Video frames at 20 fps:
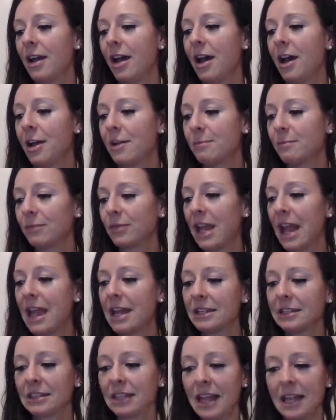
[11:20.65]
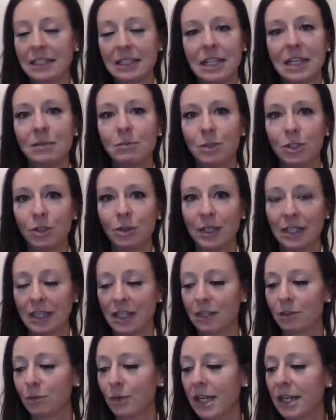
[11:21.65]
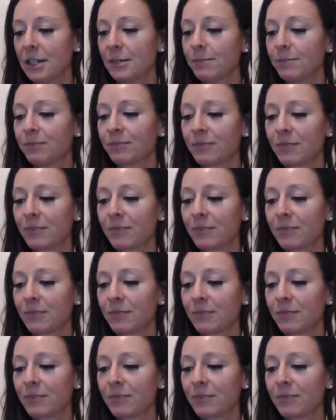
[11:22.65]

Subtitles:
and keep doing it, right?